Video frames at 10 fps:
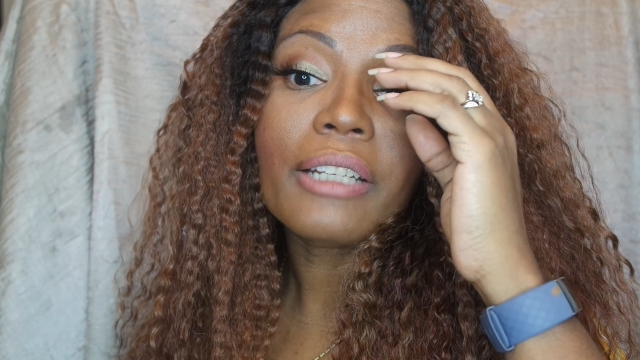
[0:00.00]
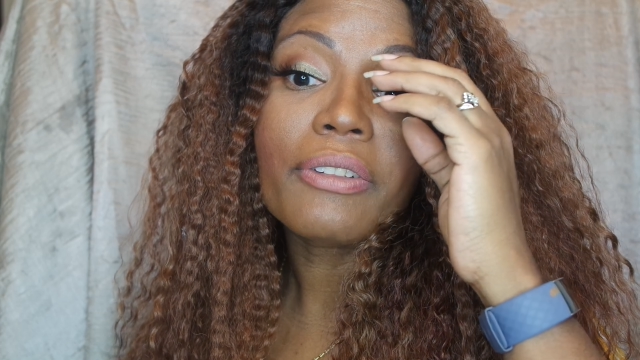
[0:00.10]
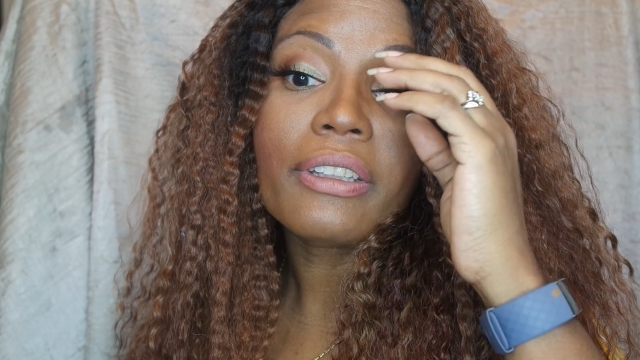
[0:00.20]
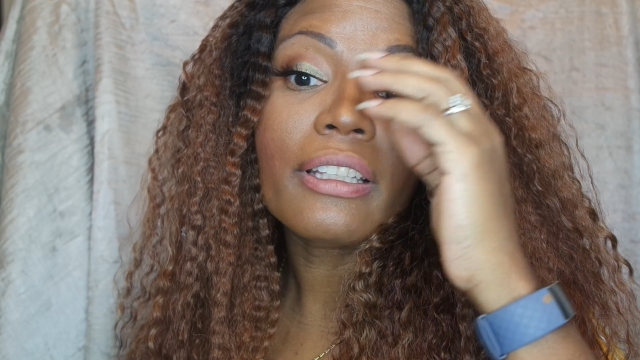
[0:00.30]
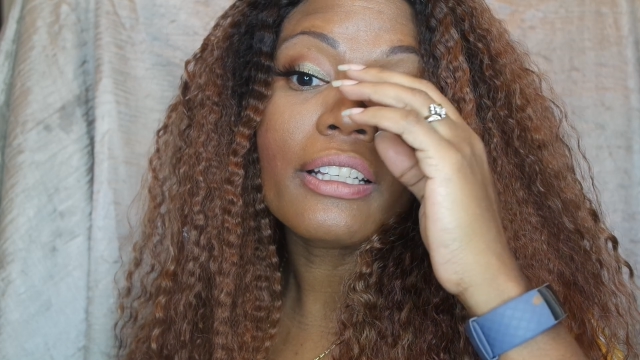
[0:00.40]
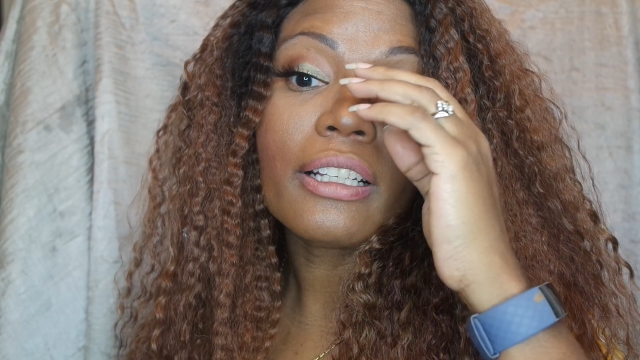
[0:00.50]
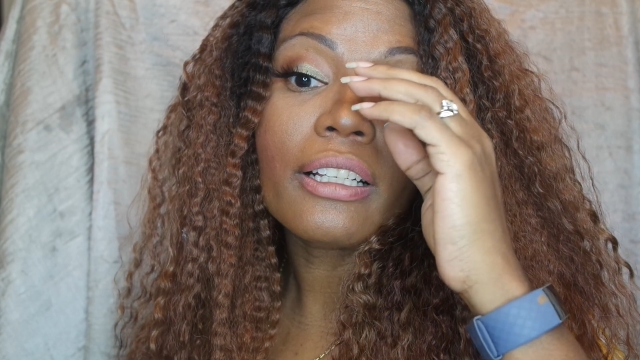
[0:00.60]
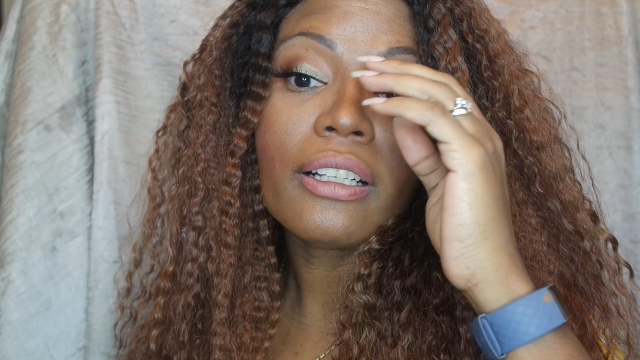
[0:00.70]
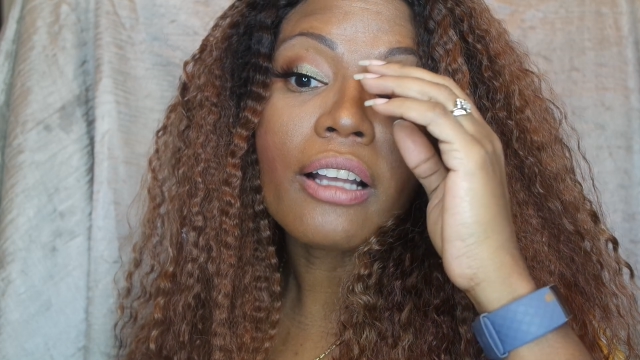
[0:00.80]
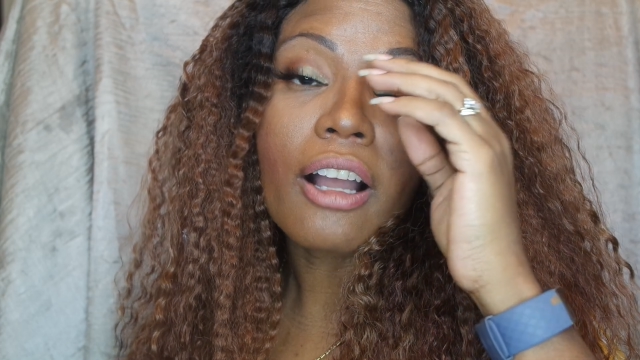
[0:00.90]
everything
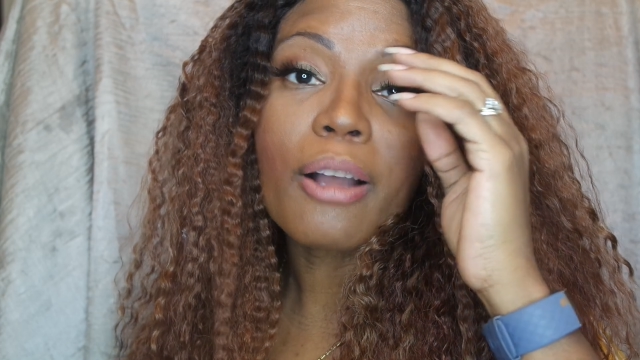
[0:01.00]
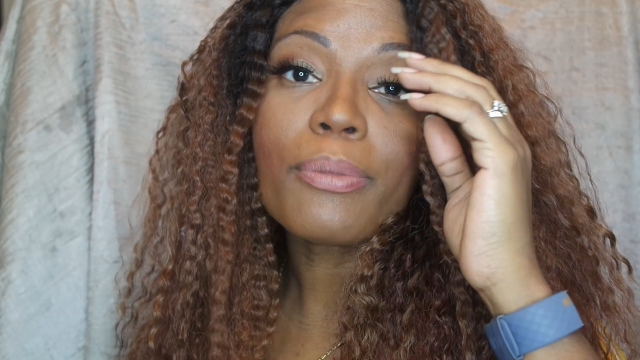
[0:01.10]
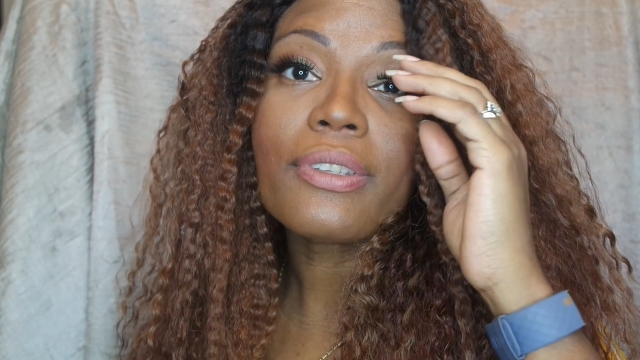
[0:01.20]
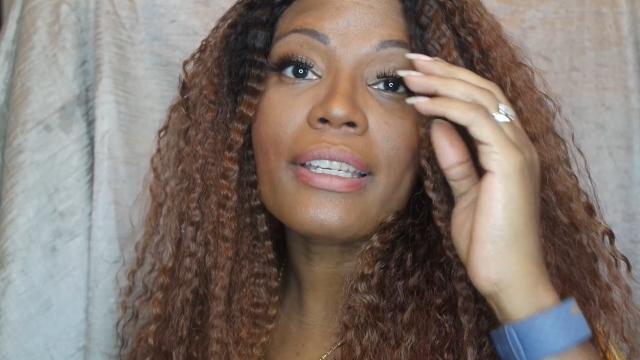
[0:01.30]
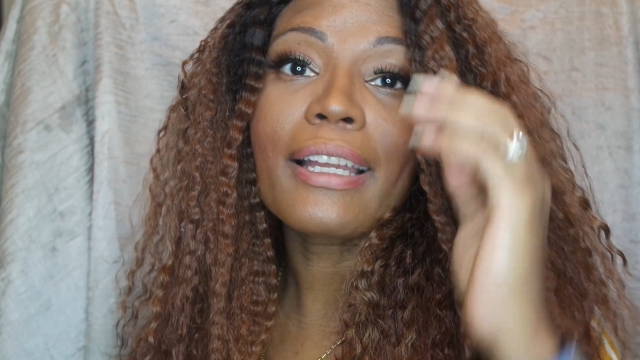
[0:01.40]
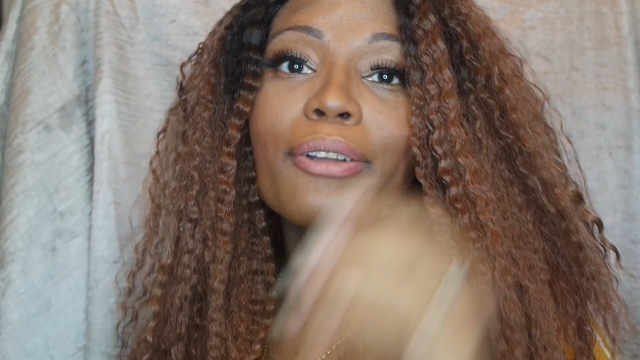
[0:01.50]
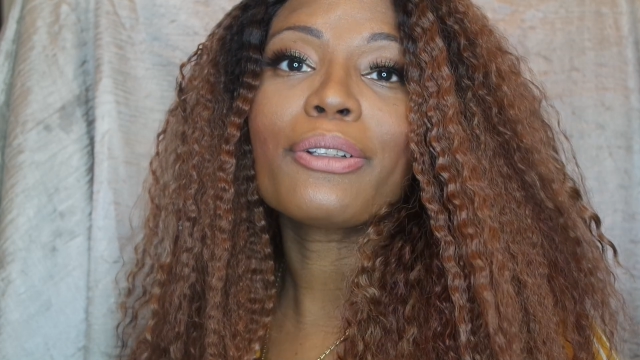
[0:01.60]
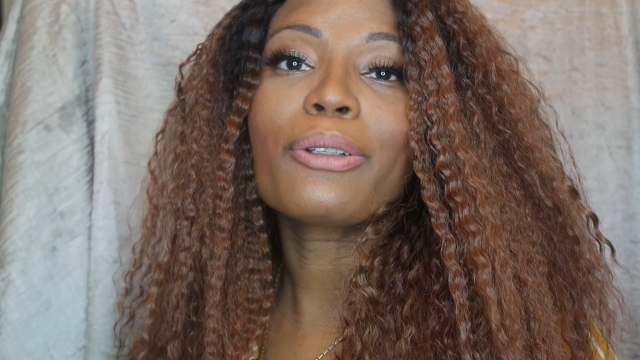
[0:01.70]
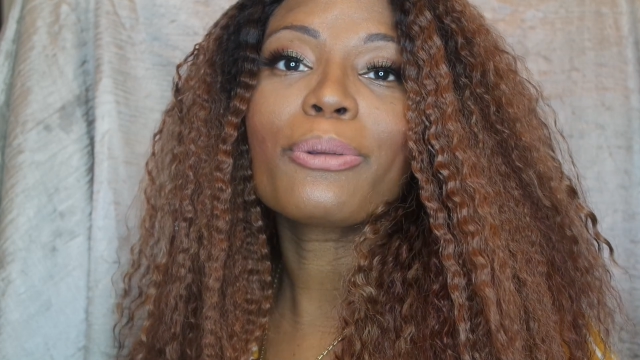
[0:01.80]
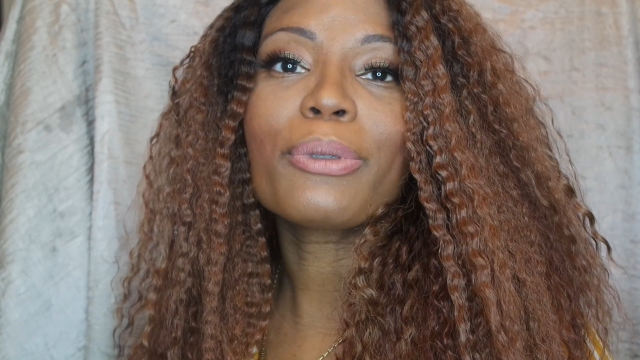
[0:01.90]
calms down
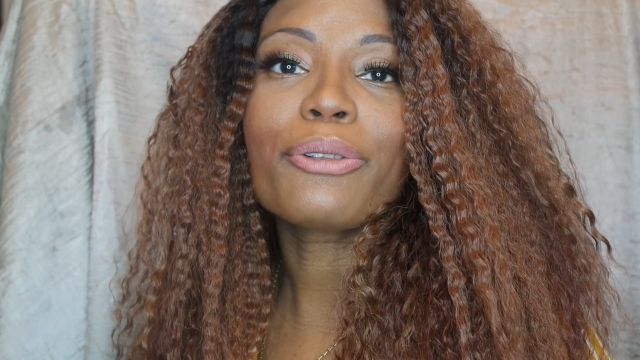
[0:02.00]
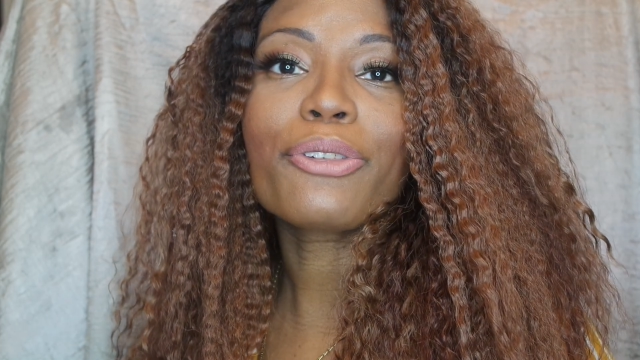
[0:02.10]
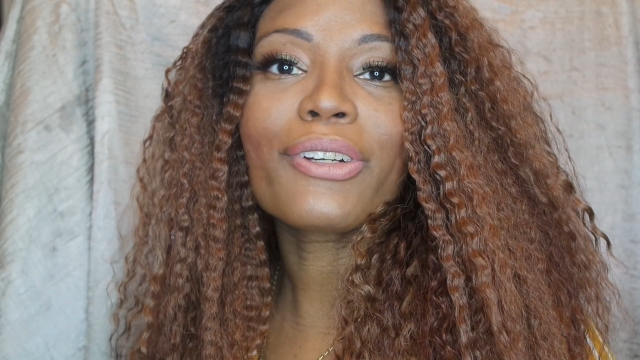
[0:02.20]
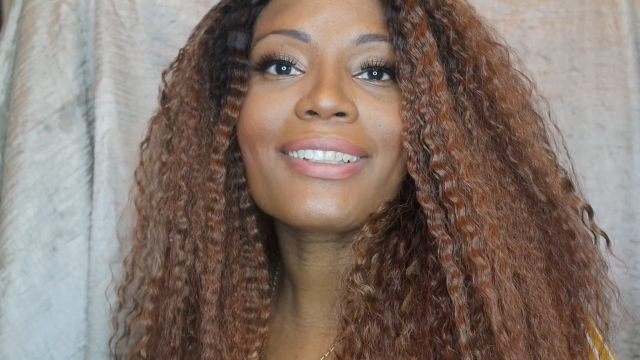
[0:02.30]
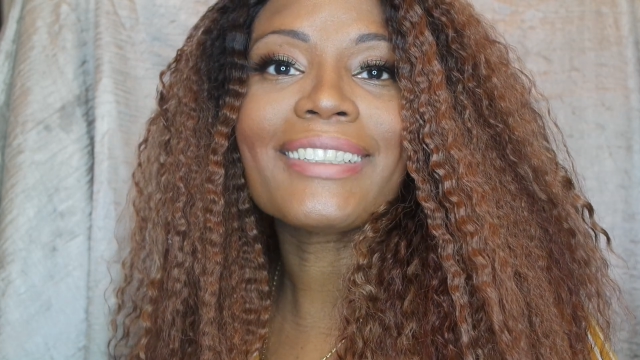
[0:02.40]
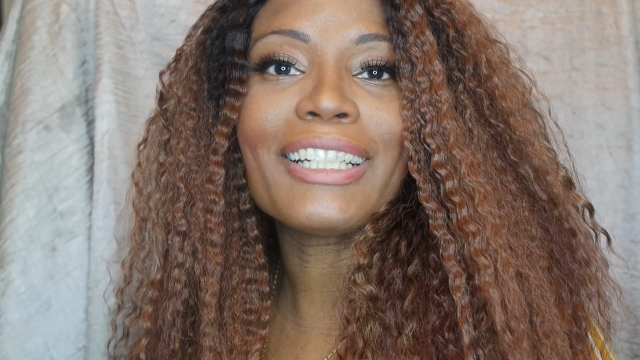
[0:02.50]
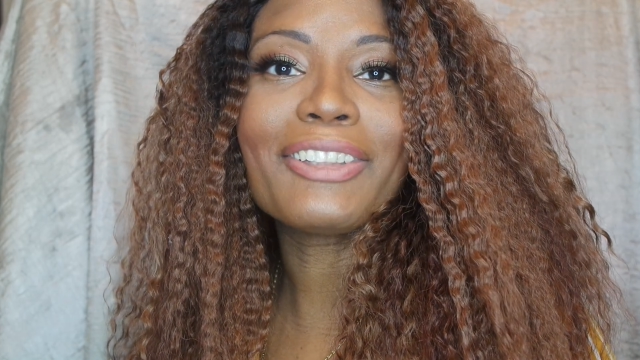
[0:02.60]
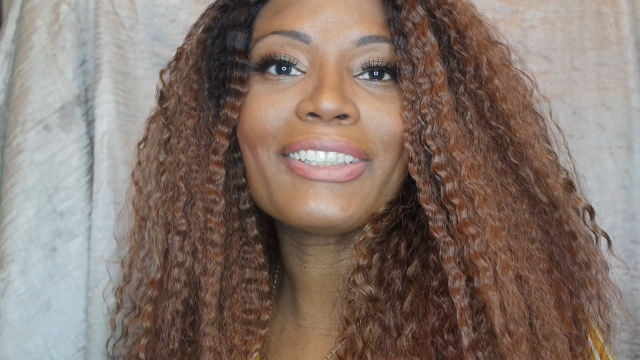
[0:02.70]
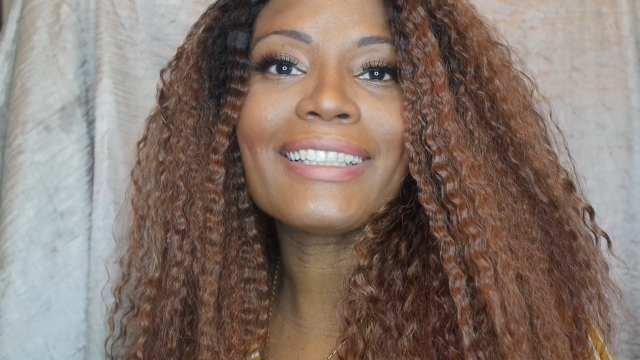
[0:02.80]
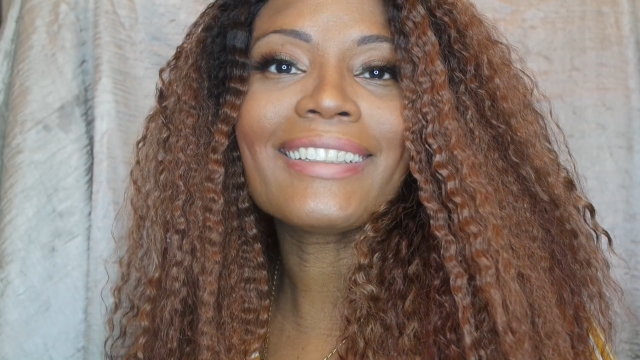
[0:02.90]
a little bit for us
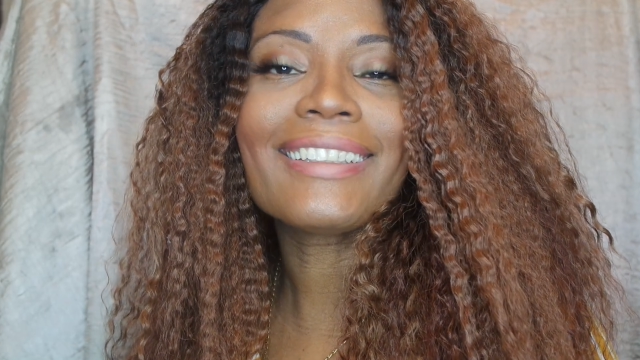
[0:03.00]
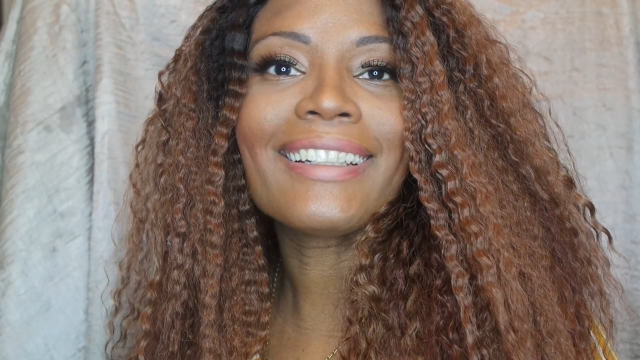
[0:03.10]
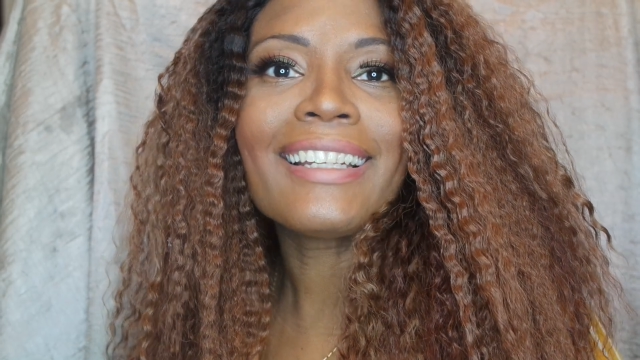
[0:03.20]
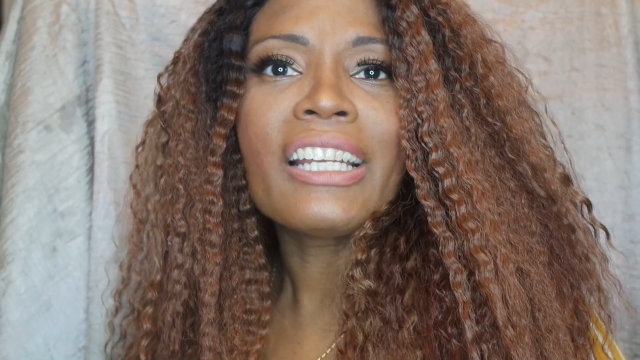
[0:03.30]
down here.